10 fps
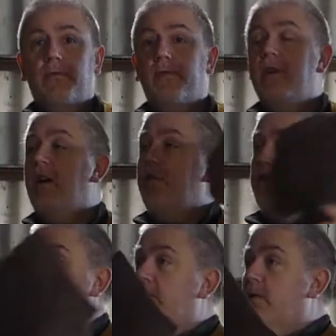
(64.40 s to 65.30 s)

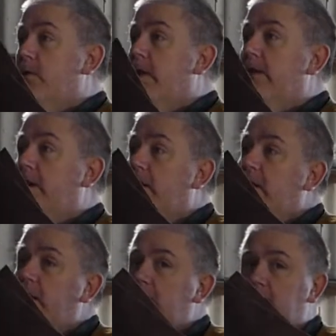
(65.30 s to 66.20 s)
300-year-old leather
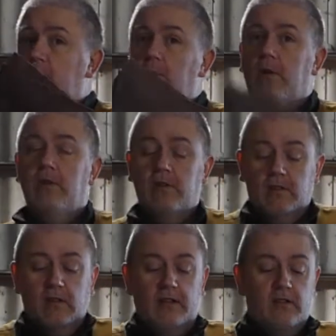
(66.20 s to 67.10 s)

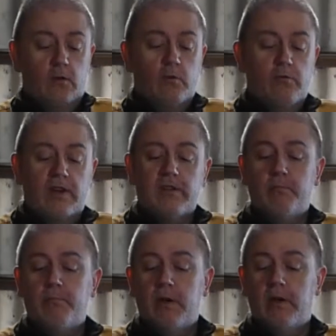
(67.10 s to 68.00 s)
it's called
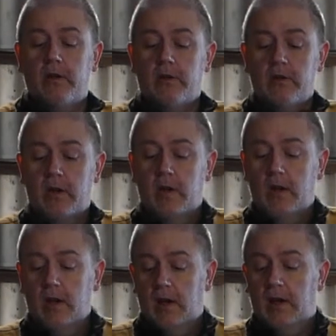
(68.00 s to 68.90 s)
Russian birch.
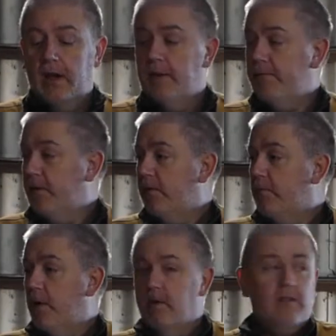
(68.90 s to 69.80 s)
You
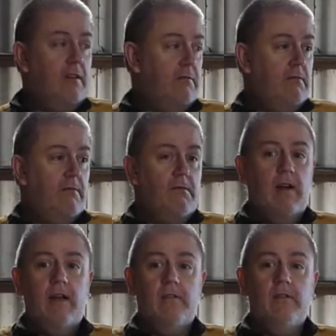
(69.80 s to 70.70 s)
pass it
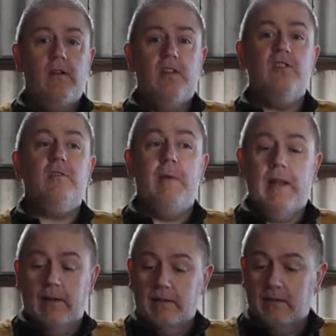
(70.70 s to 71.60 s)
round and
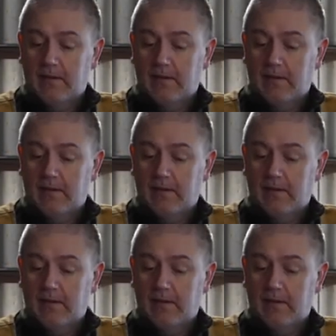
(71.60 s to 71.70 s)
smell it.